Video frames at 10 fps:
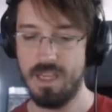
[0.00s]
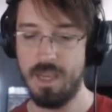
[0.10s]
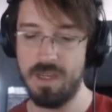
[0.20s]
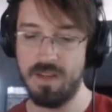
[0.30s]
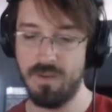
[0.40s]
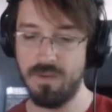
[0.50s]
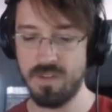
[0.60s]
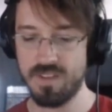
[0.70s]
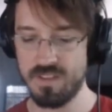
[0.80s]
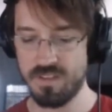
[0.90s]
I mean, who
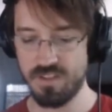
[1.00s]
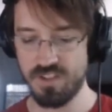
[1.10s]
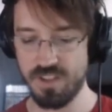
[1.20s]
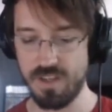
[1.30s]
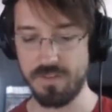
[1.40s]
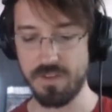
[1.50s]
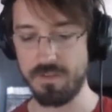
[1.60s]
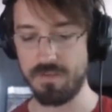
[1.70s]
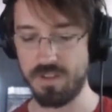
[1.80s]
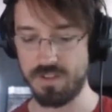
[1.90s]
looks at their shit after they
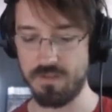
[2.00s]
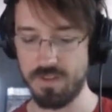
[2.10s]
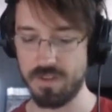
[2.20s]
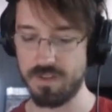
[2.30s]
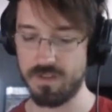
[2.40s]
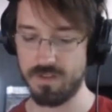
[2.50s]
flushed it, really?